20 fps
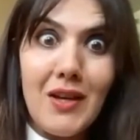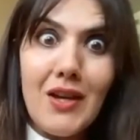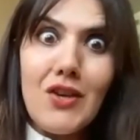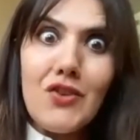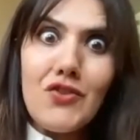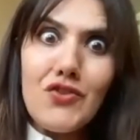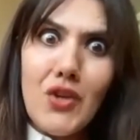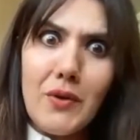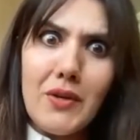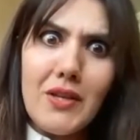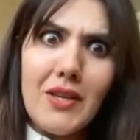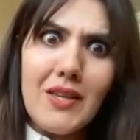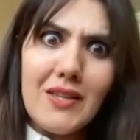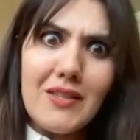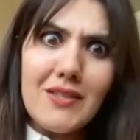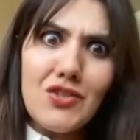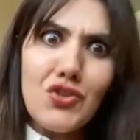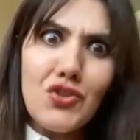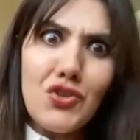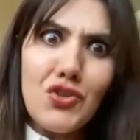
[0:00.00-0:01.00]
So
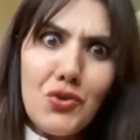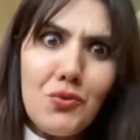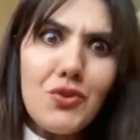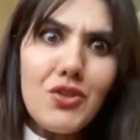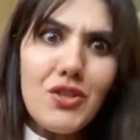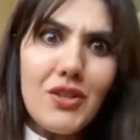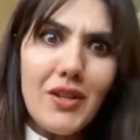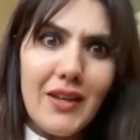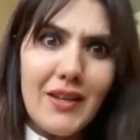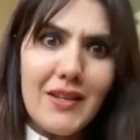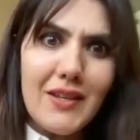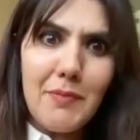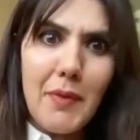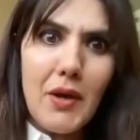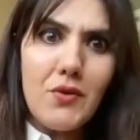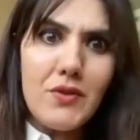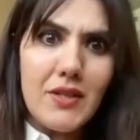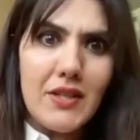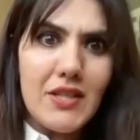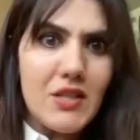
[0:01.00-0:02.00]
it's hugely
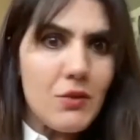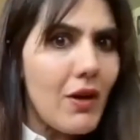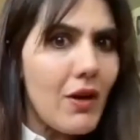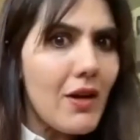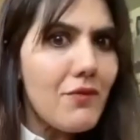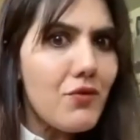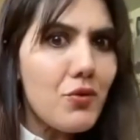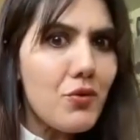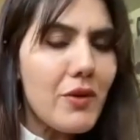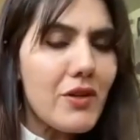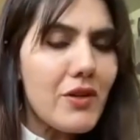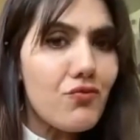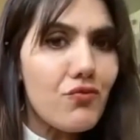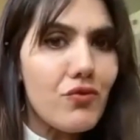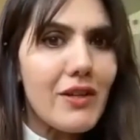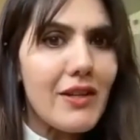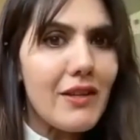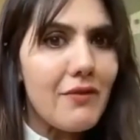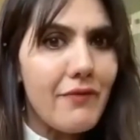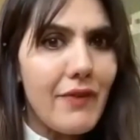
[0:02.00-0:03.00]
exposing. So I've always
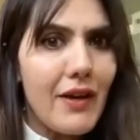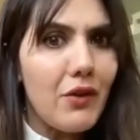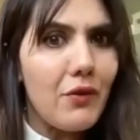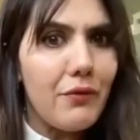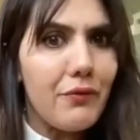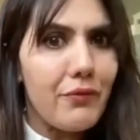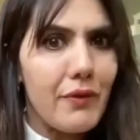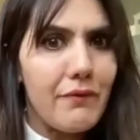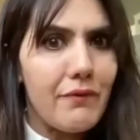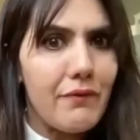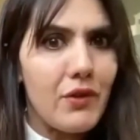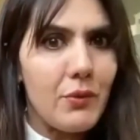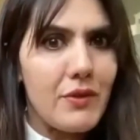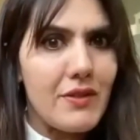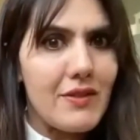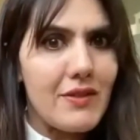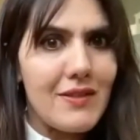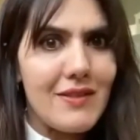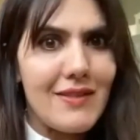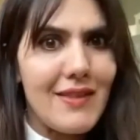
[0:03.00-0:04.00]
really felt for
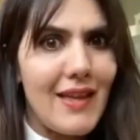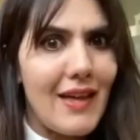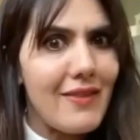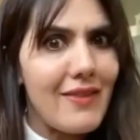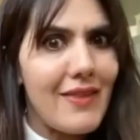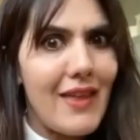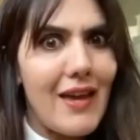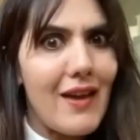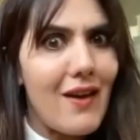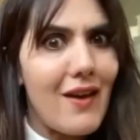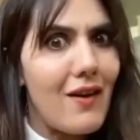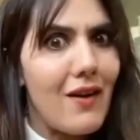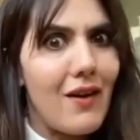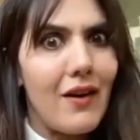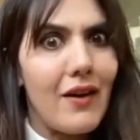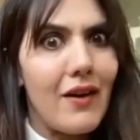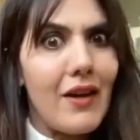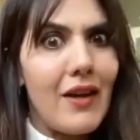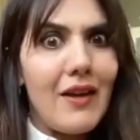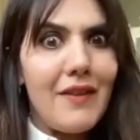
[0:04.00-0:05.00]
influencers that
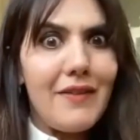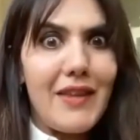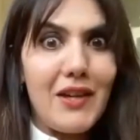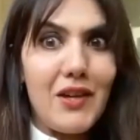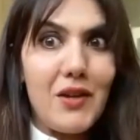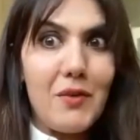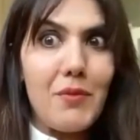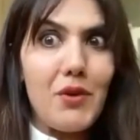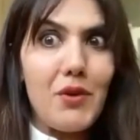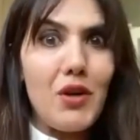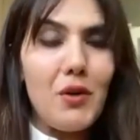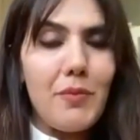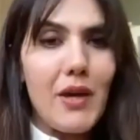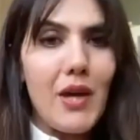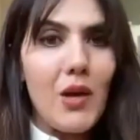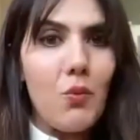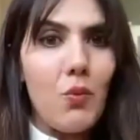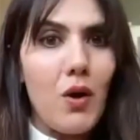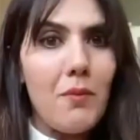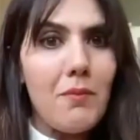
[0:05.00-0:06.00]
they can be up
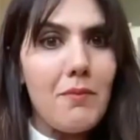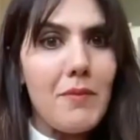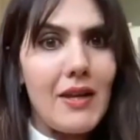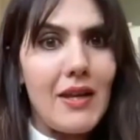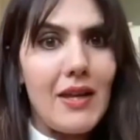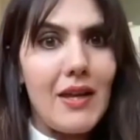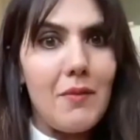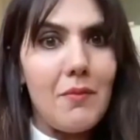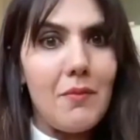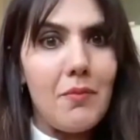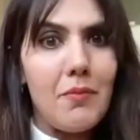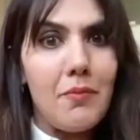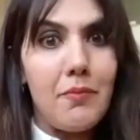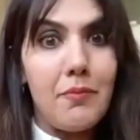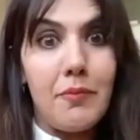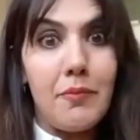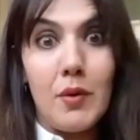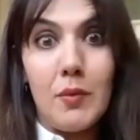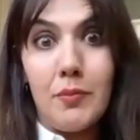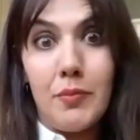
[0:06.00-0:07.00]
here 1 minute,
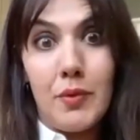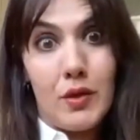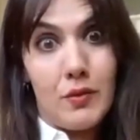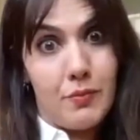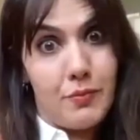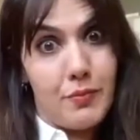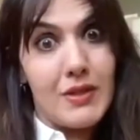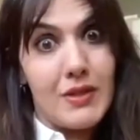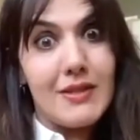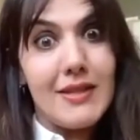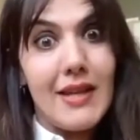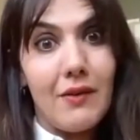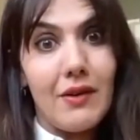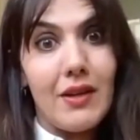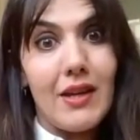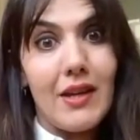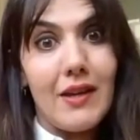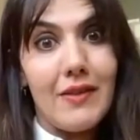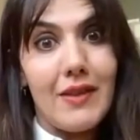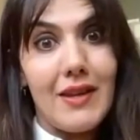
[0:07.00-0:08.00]
but down
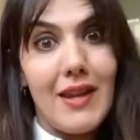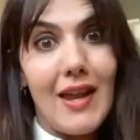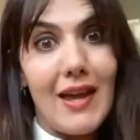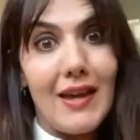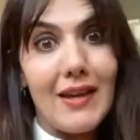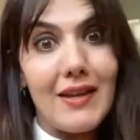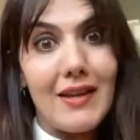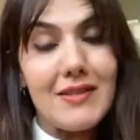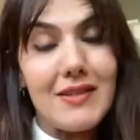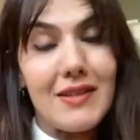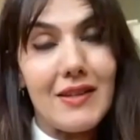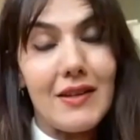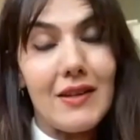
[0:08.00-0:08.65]
here the next. And